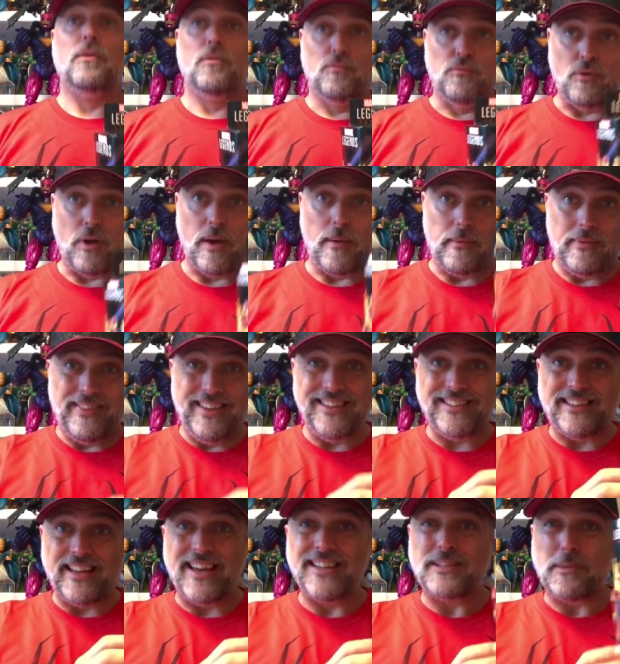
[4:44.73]
Right, these
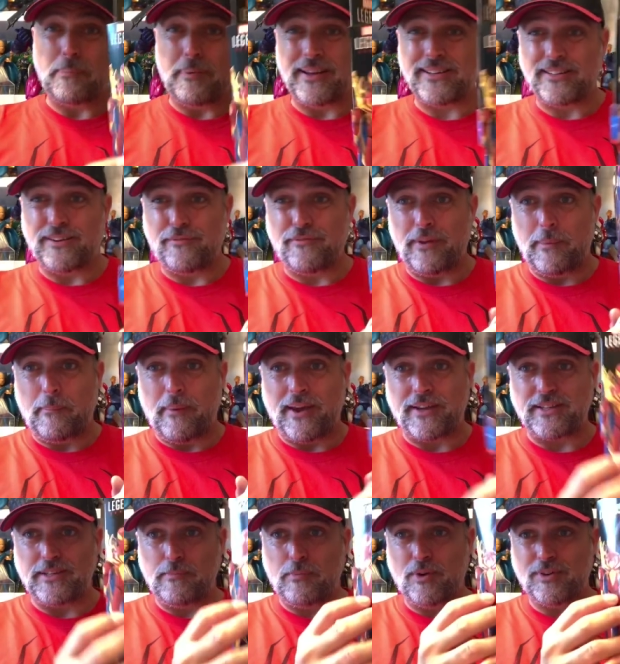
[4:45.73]
days the plastic free
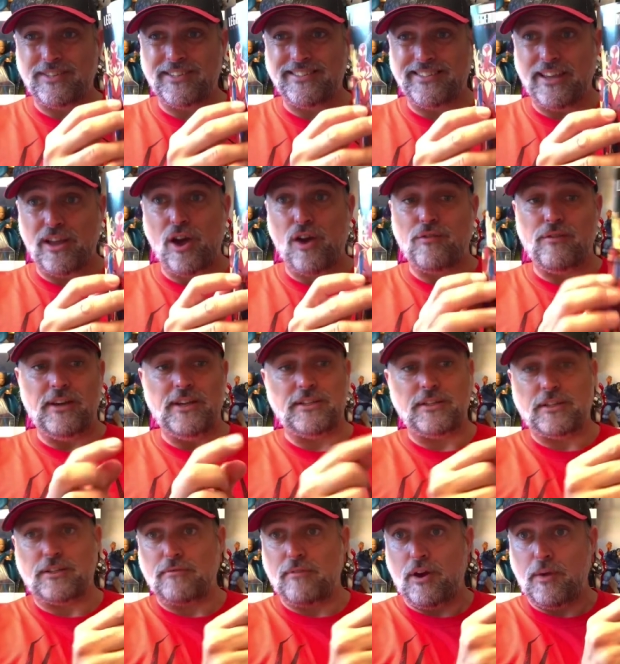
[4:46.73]
packaging boxes, they are
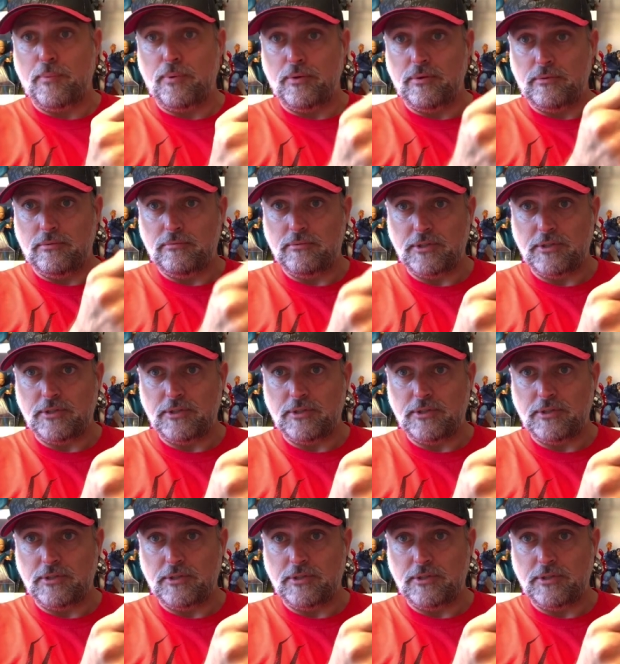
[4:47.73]
easier to open.